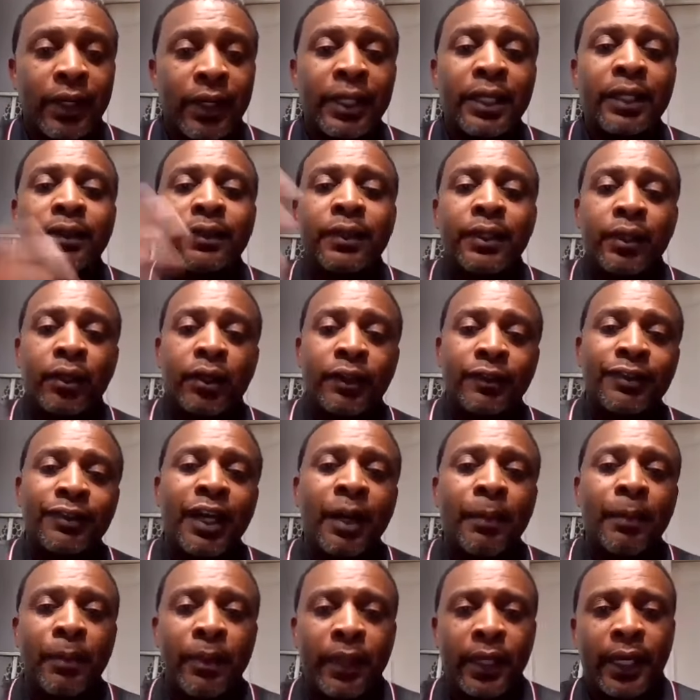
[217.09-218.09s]
Now, anything
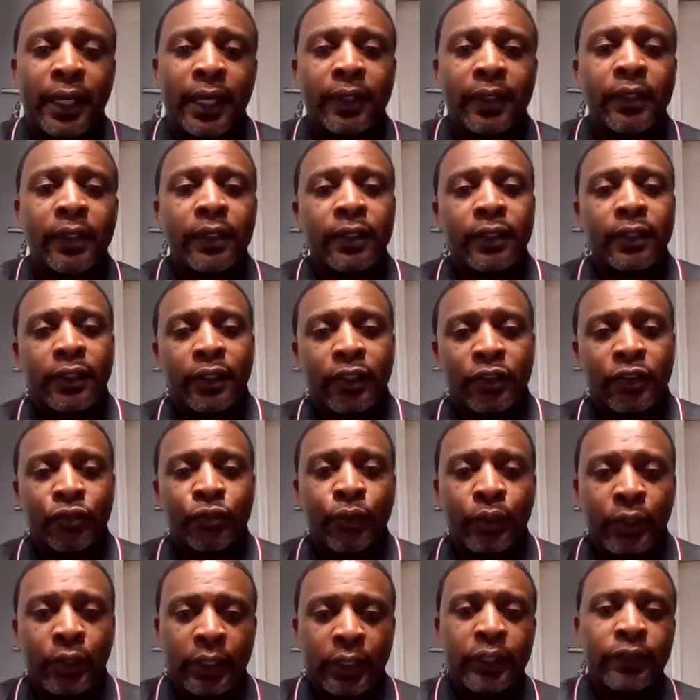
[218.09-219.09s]
on top of that
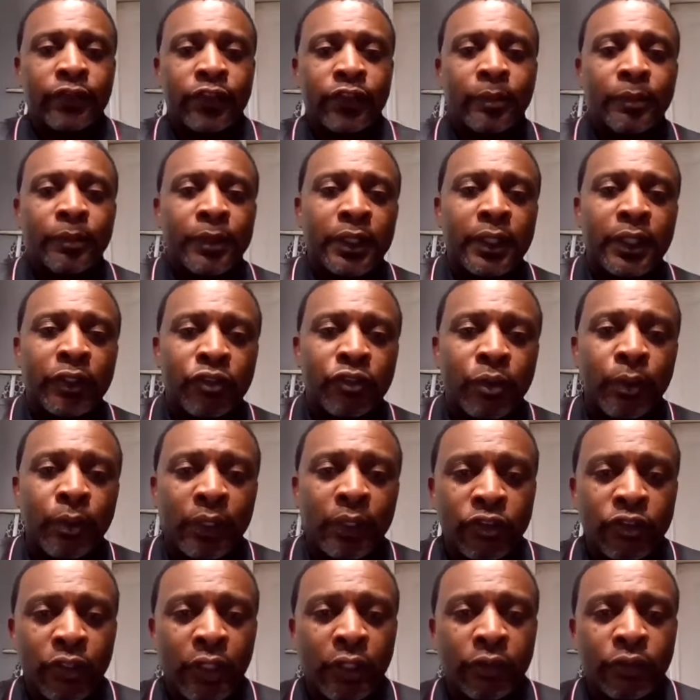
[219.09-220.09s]
is really something that
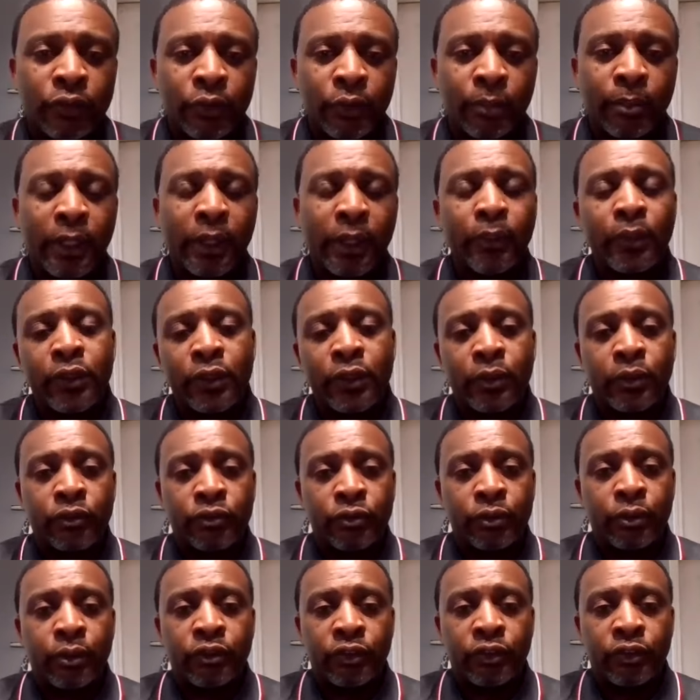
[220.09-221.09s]
you want to talk to about with
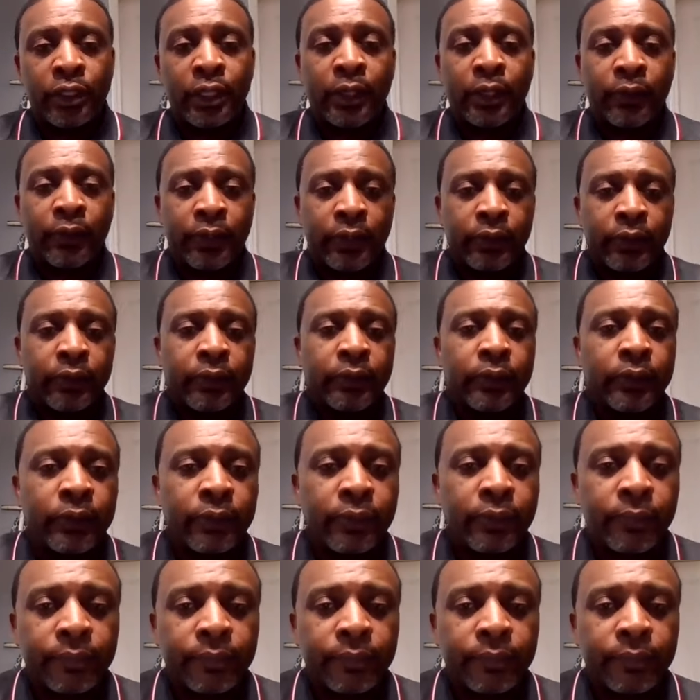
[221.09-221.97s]
your insurance carrier.